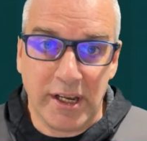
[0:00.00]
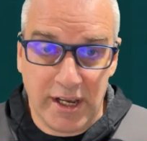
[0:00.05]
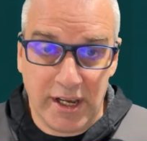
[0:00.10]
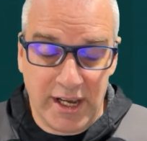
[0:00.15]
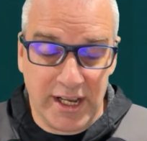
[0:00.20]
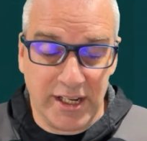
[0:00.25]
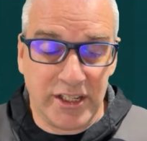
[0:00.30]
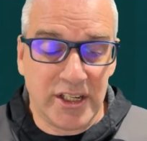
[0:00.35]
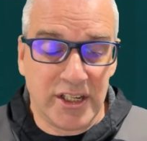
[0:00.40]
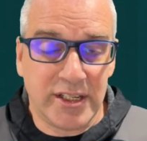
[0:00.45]

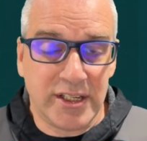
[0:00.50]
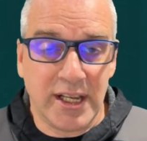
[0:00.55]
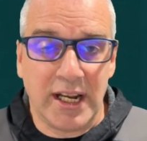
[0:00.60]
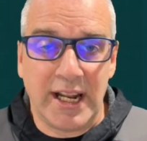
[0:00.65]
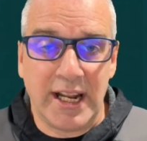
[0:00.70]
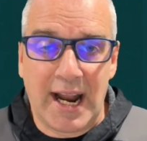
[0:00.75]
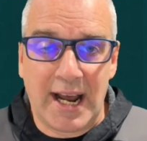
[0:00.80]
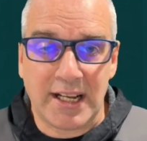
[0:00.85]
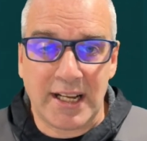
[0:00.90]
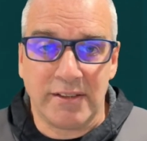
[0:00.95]
It's still
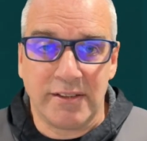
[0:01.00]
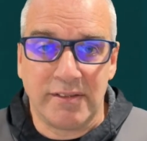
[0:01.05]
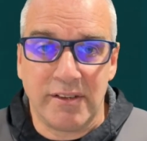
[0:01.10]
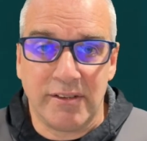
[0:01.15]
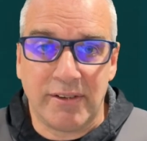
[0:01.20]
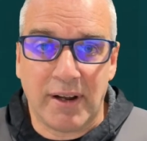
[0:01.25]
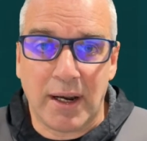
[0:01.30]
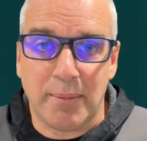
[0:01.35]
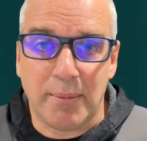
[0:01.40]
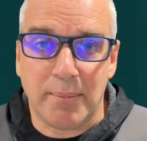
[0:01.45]
in active
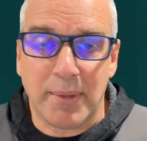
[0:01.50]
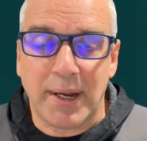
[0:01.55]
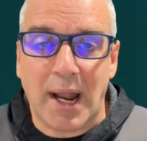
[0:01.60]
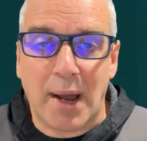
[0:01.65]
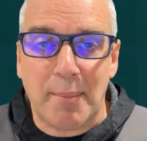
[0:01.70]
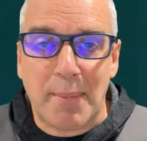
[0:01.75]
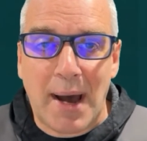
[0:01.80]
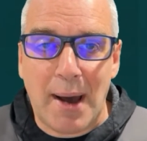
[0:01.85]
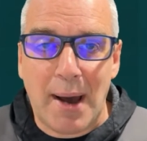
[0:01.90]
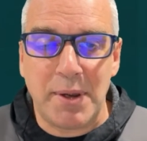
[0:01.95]
development. I'm
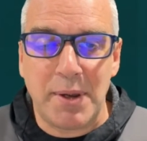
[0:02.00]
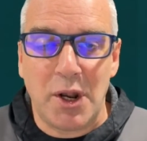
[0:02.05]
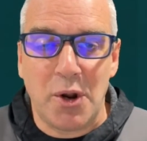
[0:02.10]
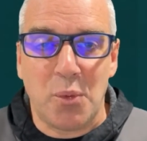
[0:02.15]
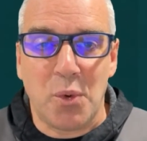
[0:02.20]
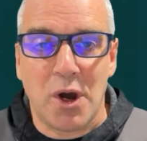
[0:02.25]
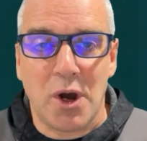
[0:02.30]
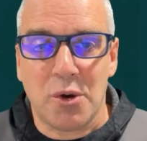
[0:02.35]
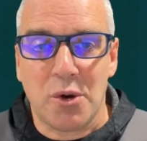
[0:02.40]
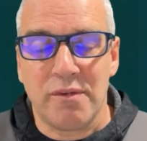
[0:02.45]
happy to
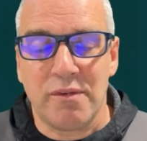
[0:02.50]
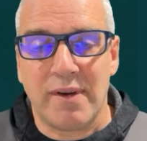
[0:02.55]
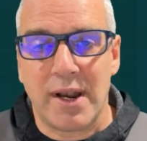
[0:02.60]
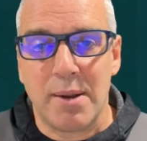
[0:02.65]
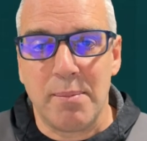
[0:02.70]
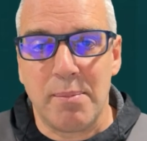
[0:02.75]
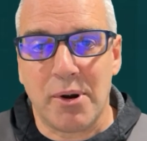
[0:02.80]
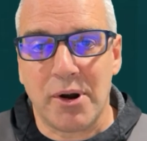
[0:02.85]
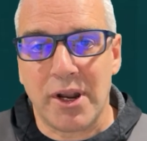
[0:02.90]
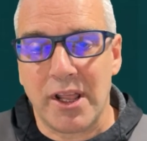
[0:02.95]
work with
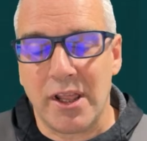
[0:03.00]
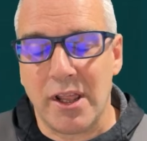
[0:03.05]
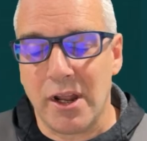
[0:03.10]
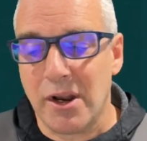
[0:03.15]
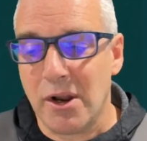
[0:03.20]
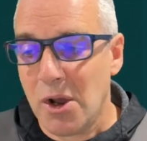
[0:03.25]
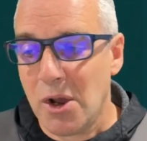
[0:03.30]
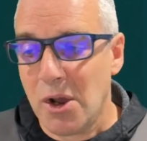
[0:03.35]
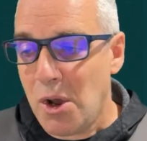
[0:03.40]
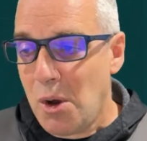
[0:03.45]
anybody that
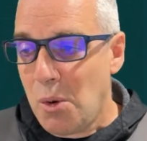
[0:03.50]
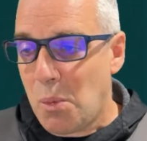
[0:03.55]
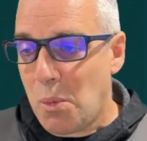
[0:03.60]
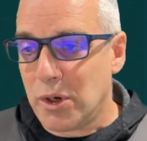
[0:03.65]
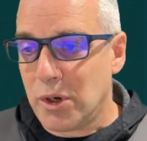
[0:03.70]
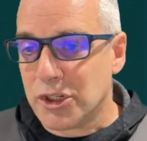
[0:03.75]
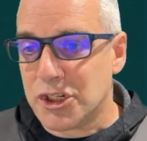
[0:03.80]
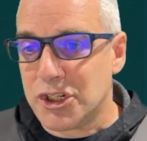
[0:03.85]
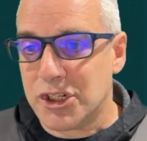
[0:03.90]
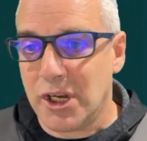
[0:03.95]

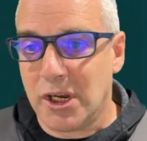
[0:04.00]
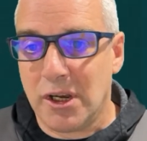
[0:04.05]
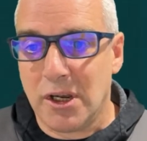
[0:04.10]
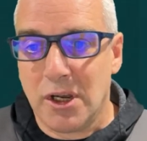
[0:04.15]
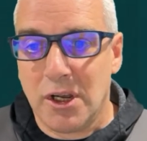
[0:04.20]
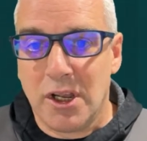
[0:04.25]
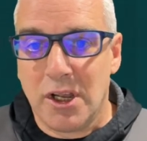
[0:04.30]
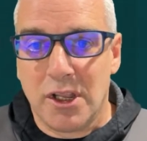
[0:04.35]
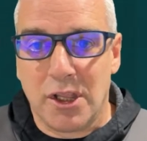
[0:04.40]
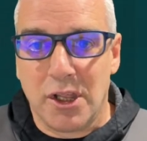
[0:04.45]
wants to,
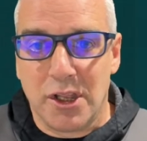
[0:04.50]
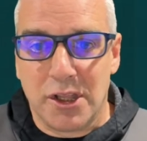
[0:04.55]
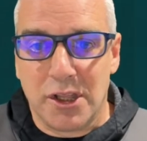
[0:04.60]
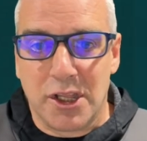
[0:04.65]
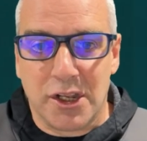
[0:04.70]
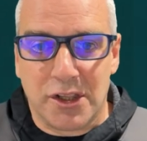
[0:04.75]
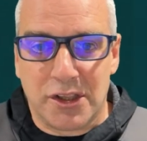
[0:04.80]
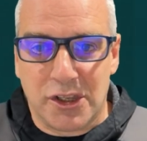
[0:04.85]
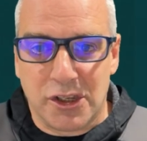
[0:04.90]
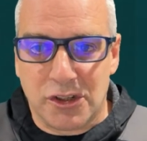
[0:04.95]

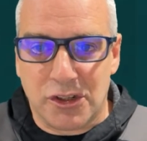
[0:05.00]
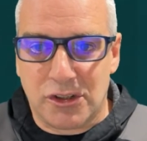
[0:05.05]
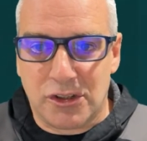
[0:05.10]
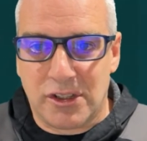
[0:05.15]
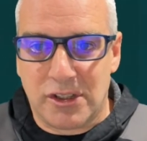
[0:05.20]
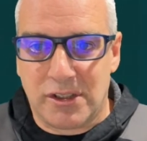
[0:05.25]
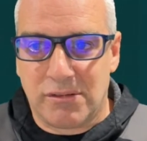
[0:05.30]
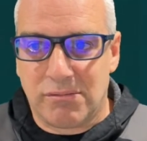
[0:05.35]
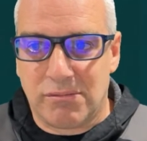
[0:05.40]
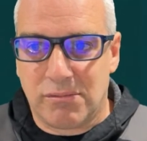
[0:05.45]
that
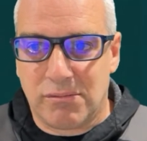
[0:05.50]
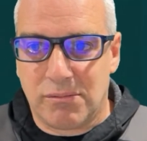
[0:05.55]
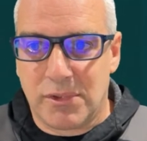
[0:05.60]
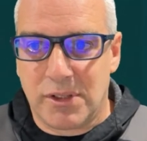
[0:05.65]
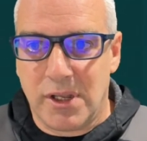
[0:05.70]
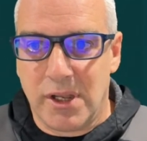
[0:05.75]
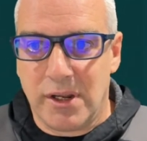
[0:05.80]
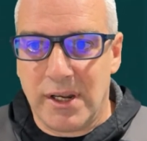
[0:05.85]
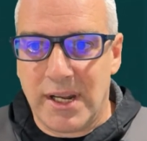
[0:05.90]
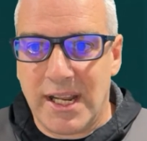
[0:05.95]

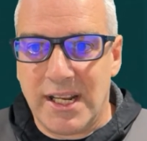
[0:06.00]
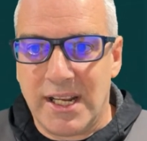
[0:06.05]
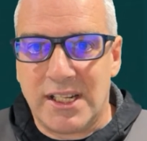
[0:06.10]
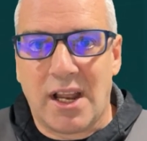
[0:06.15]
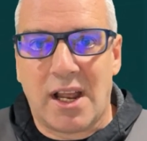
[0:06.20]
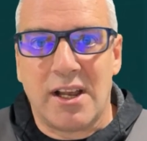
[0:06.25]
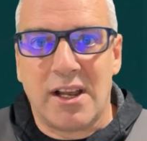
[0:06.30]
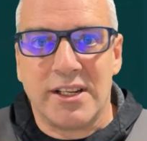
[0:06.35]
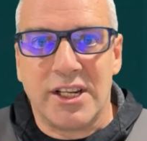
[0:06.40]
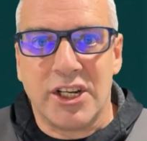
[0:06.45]
that needs
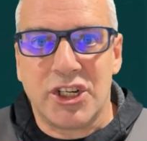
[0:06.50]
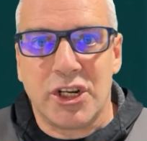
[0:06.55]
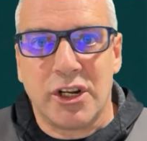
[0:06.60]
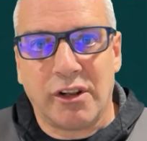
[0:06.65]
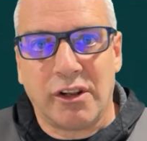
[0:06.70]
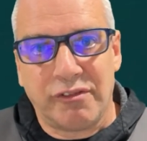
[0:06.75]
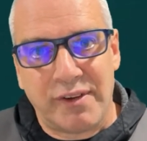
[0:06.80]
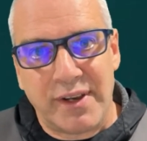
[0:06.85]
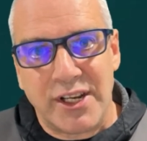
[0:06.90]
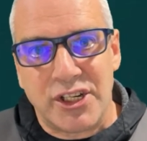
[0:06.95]
additional
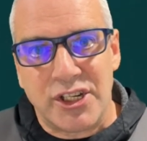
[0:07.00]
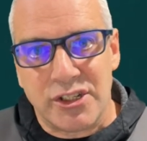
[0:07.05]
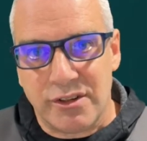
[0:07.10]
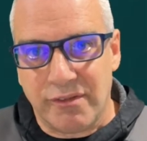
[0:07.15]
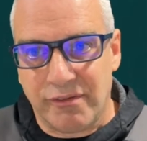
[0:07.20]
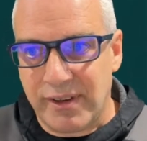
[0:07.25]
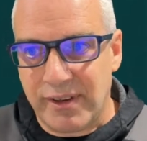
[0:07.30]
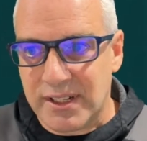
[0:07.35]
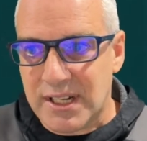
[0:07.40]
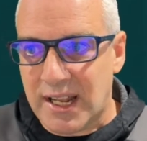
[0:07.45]
features and
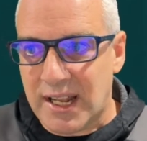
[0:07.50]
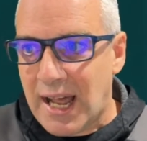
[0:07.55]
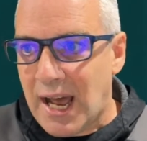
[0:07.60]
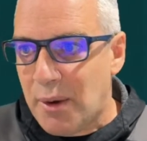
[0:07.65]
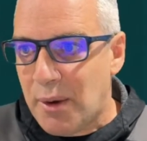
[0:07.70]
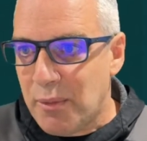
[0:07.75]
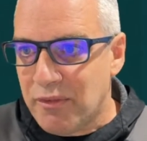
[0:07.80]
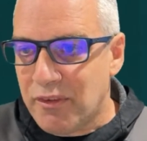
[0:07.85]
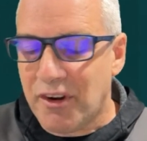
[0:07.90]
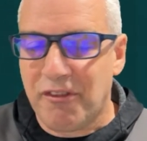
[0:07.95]
things like that,
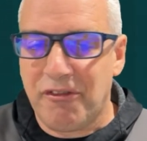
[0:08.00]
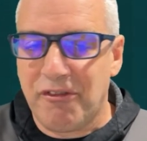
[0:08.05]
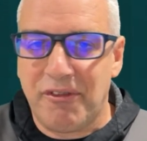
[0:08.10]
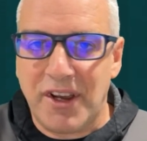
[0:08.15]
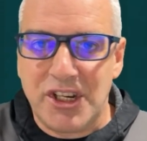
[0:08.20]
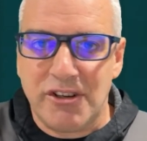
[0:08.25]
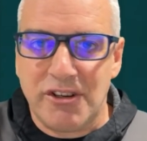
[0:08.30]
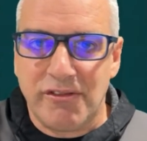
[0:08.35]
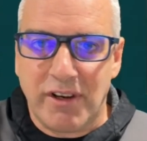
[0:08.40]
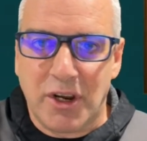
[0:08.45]
we've got a
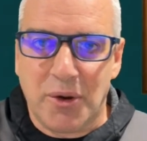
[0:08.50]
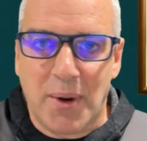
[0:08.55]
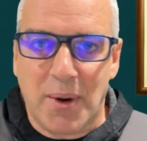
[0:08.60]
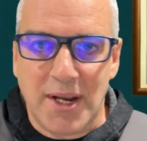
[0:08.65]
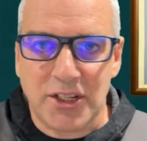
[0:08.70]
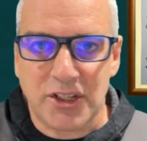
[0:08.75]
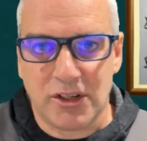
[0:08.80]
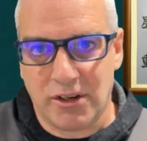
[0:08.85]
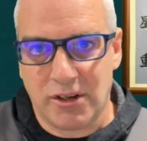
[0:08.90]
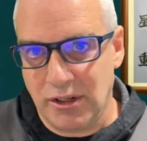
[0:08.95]
feature
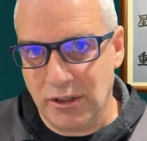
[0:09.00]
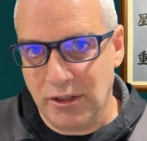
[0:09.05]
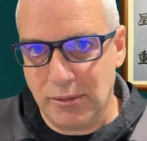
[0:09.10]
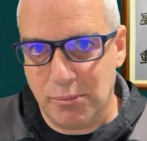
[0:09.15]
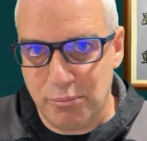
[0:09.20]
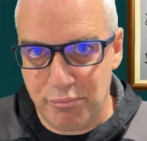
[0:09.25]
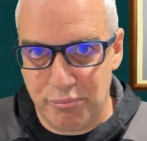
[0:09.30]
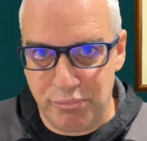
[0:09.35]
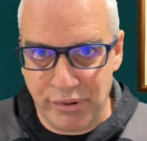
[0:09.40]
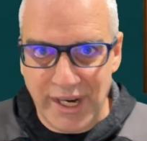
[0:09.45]
request, you know,
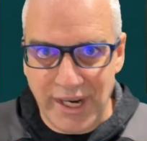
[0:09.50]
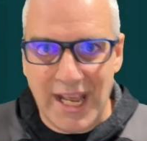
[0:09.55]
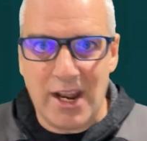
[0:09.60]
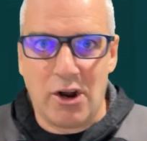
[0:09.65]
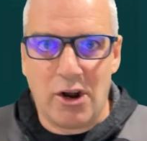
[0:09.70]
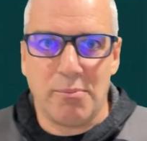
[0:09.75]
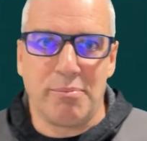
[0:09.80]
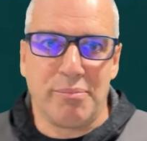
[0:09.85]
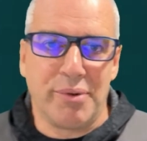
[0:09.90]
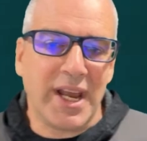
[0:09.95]
bring it
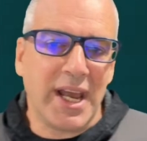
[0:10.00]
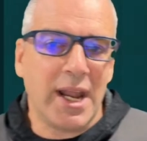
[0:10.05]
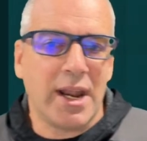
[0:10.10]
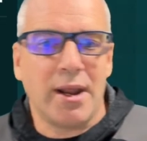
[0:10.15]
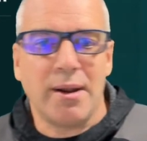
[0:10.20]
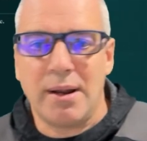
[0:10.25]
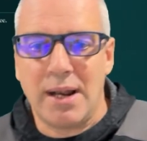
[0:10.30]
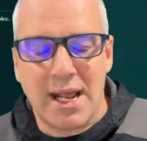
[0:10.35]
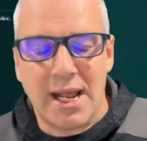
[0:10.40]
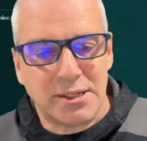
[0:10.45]
on, bring it
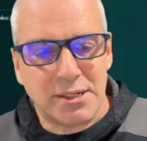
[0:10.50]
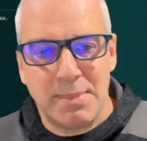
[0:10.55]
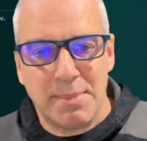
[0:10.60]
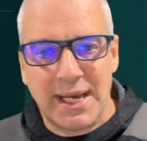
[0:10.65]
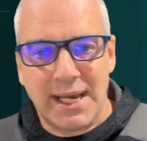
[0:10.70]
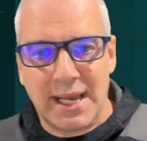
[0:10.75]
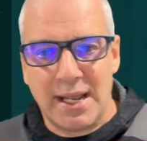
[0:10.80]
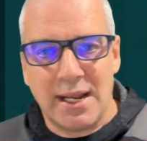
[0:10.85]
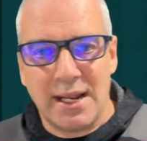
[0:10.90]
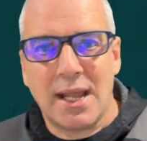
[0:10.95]
in, let's make
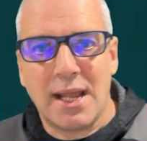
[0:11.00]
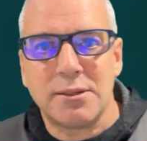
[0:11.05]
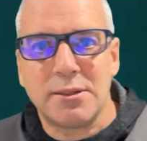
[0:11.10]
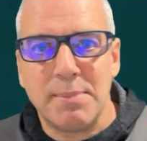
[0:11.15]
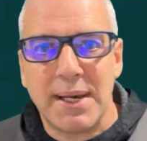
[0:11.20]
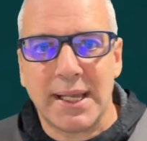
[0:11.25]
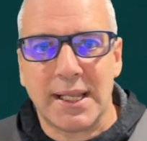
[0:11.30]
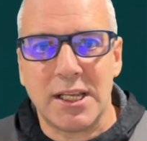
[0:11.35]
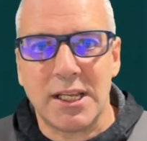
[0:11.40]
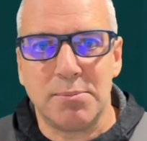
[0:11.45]

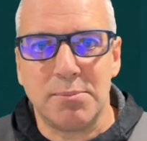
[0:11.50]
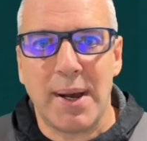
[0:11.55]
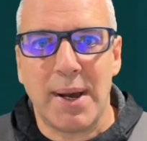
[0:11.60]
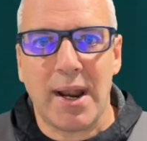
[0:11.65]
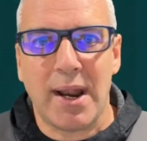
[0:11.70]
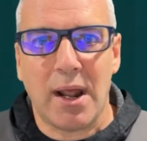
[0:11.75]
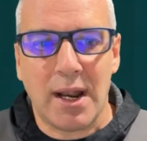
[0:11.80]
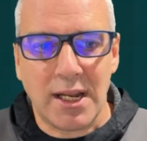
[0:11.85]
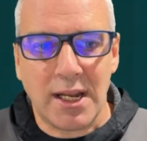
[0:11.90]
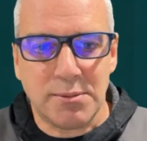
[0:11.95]
this
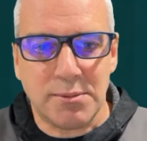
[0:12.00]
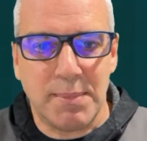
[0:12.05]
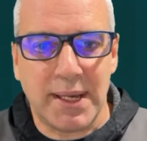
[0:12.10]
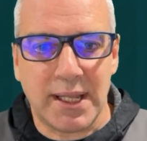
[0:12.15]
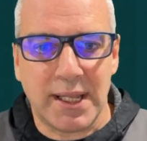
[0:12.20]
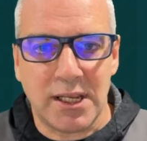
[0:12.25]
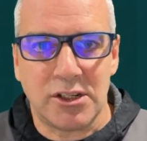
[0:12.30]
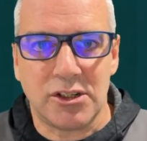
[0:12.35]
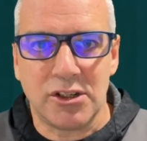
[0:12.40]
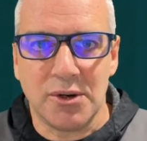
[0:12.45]
better, let's make
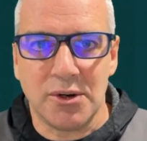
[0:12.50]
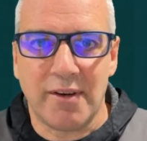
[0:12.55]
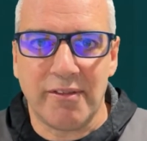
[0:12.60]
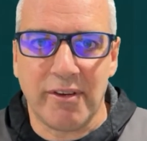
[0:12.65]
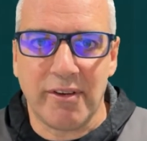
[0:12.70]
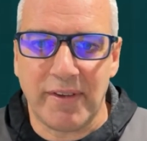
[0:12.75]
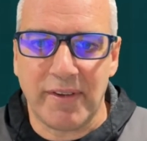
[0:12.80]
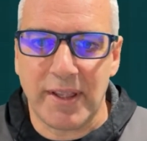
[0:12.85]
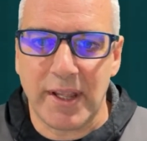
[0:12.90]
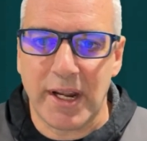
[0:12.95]
this do
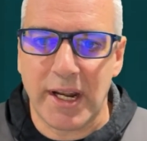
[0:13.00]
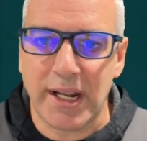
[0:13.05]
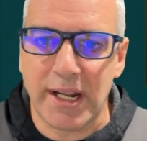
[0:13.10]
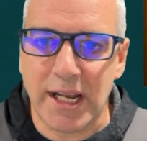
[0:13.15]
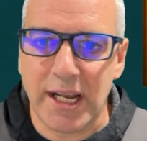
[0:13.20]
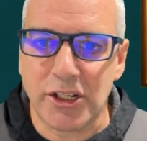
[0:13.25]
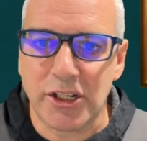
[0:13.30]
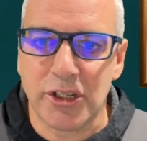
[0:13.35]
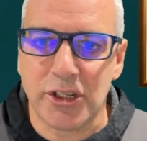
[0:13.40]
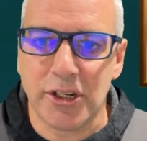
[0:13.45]
everything that it
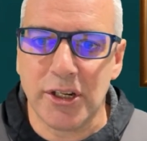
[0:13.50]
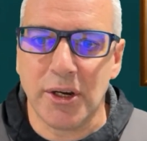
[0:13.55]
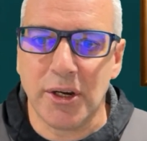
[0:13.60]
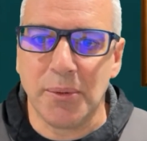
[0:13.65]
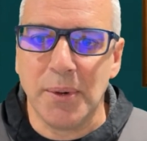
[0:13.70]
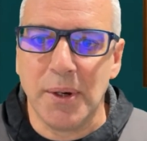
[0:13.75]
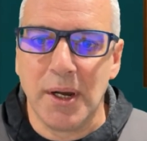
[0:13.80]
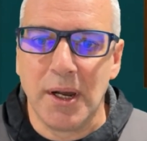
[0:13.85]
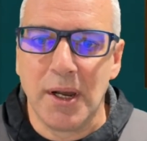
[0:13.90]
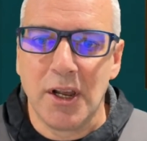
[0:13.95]
needs to do,
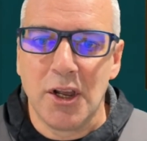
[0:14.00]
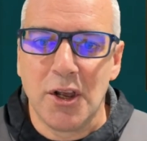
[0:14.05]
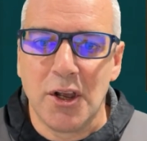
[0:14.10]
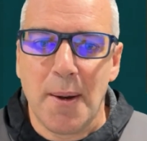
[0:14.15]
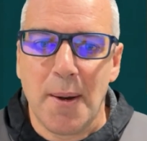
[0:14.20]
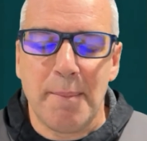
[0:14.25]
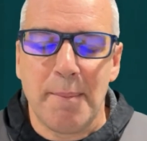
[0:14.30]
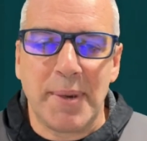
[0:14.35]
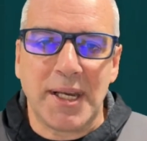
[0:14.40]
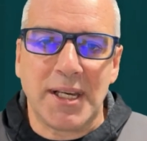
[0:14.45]

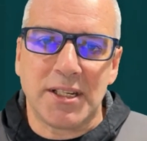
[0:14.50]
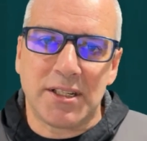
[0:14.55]
because the